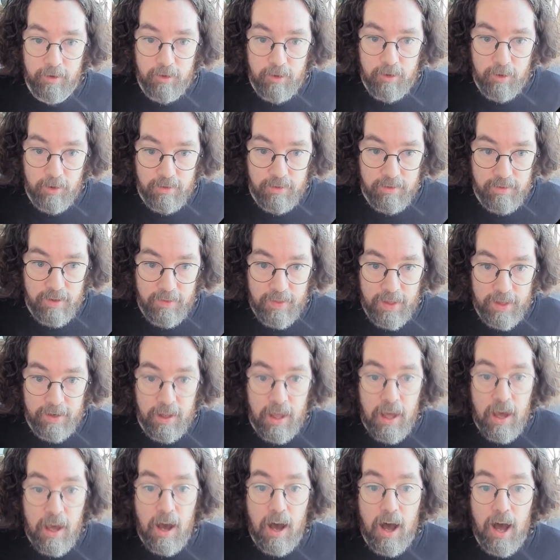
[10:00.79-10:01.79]
You can see
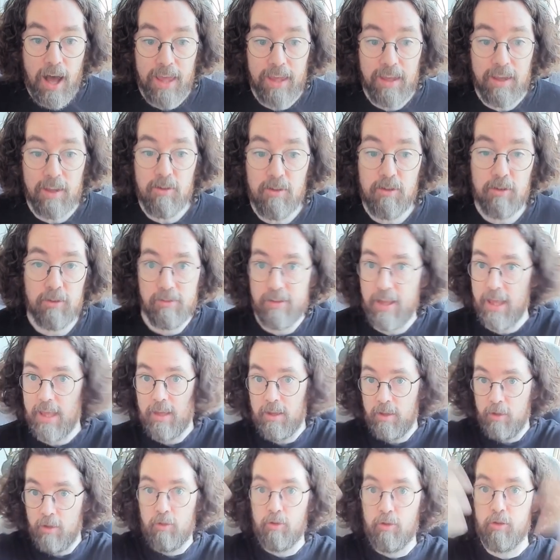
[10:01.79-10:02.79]
that I can just take
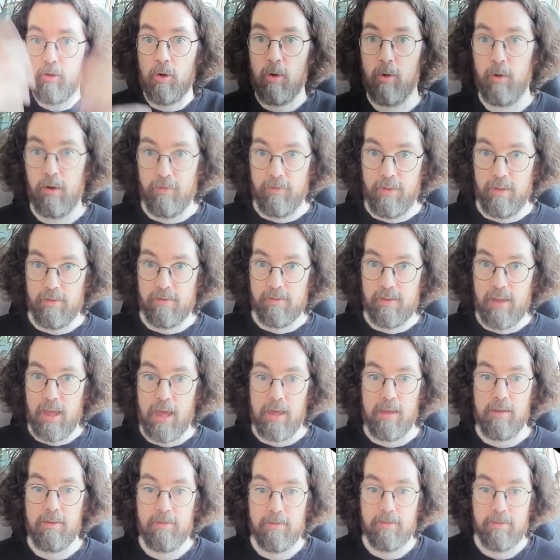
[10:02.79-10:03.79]
control of this
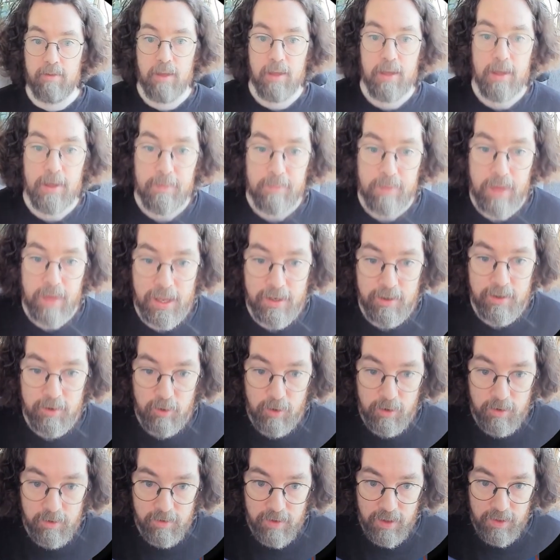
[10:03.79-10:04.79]
case. And you
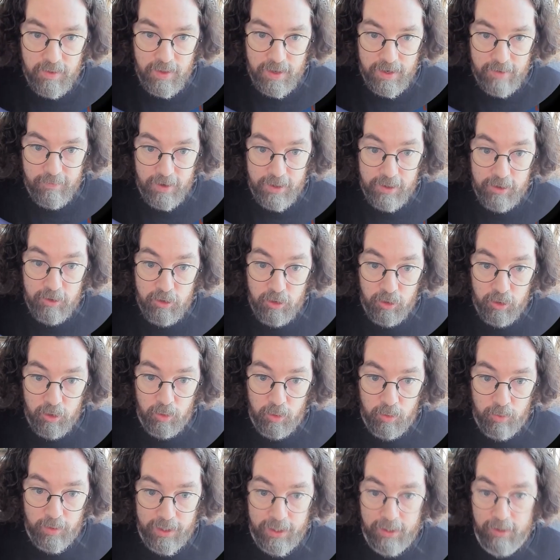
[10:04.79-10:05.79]
can see that if I
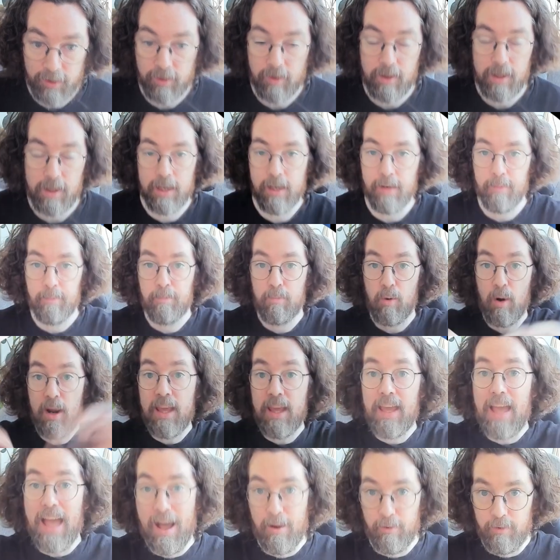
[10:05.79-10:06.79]
do, it'll
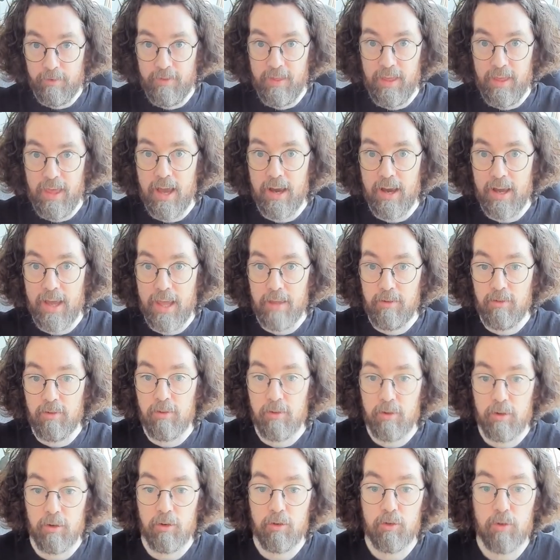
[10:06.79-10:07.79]
break out of the AI agent's
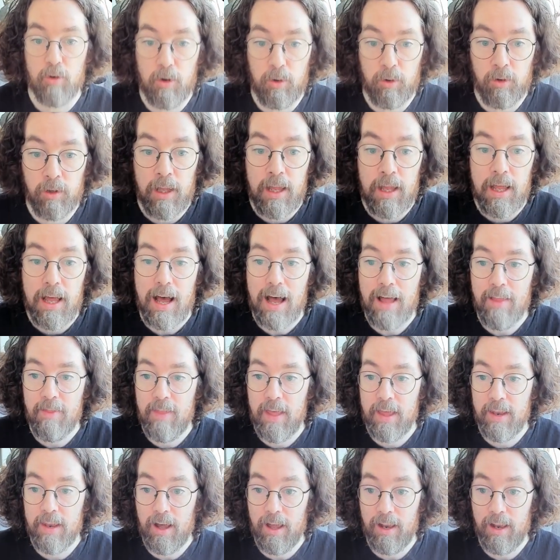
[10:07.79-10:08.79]
control, and
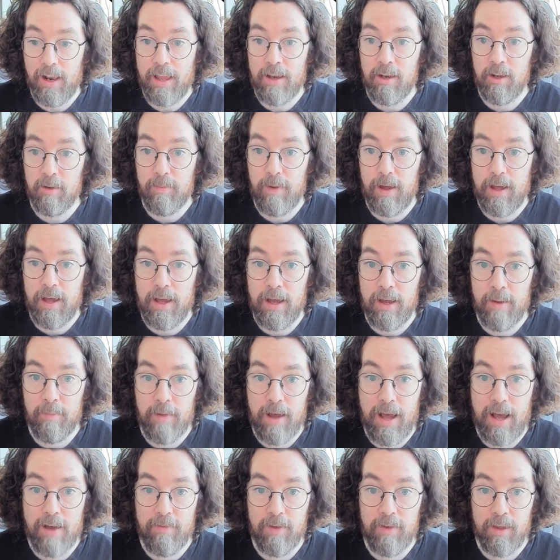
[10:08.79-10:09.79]
then I'll end up
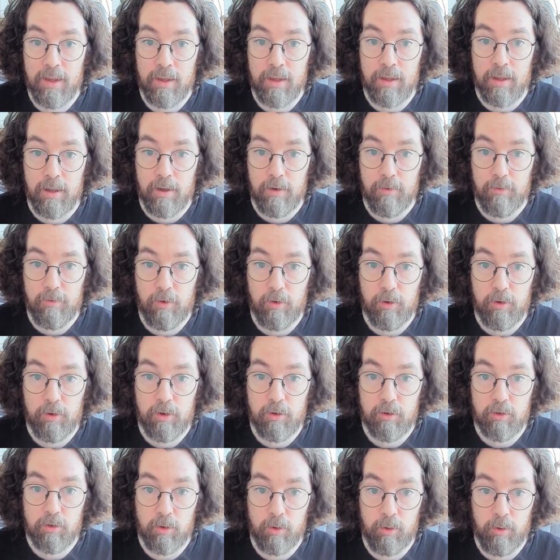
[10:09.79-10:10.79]
having full
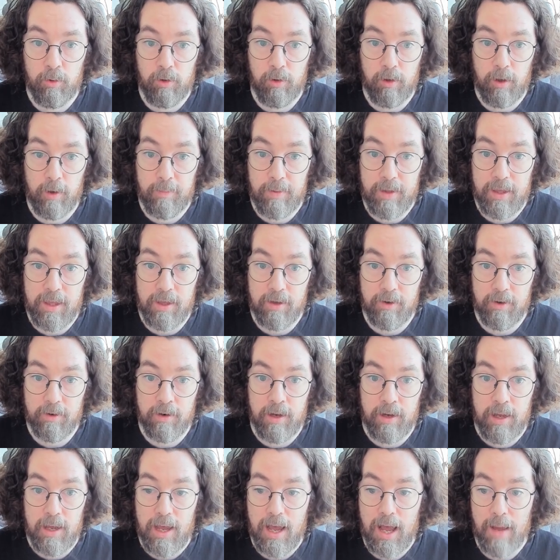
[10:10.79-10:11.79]
control up here
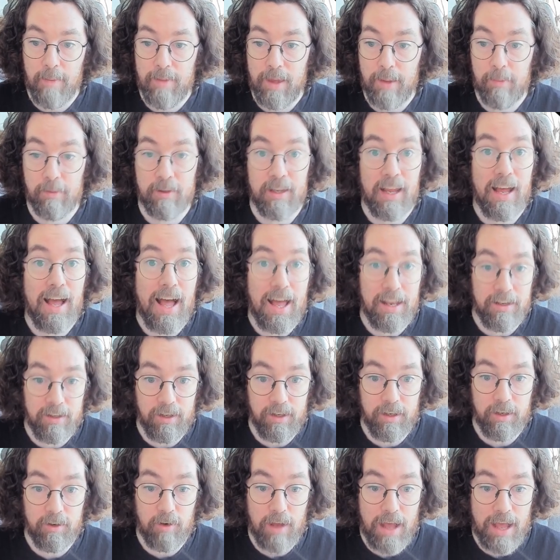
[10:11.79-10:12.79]
and be able to
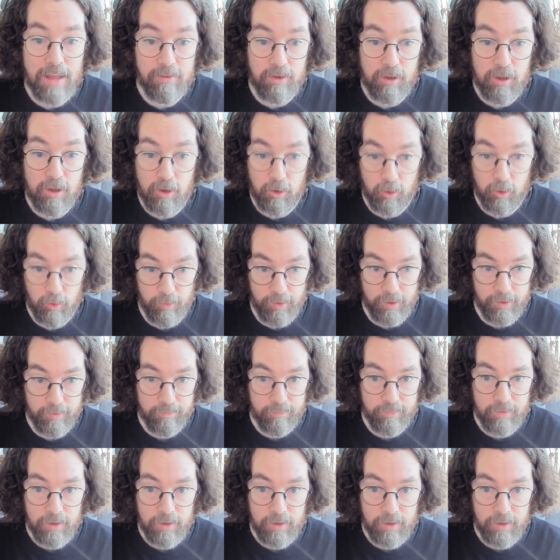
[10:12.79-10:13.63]
handle it as a human.